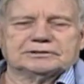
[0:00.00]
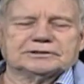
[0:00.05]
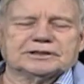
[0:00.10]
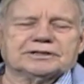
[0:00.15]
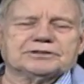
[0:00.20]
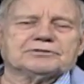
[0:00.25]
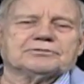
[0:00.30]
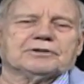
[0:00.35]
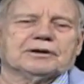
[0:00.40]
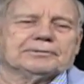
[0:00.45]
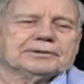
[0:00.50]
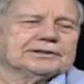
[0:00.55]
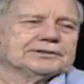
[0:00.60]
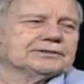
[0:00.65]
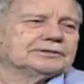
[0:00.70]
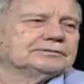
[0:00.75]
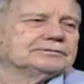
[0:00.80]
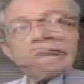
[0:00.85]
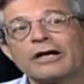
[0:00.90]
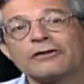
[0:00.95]
It's okay, rubbish.
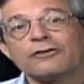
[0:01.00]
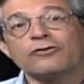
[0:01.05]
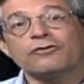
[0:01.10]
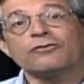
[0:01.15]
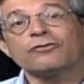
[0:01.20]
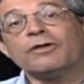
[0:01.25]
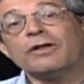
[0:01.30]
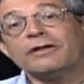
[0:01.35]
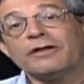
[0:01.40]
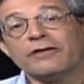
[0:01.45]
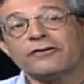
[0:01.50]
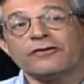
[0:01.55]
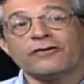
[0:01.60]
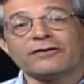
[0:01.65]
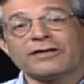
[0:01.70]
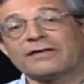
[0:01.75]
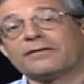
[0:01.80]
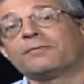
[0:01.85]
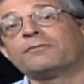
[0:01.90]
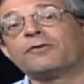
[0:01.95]
we're uh, this is
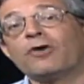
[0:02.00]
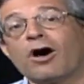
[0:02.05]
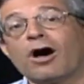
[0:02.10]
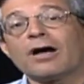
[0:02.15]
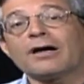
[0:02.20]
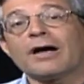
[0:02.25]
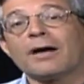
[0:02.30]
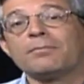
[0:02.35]
Let Them Talk.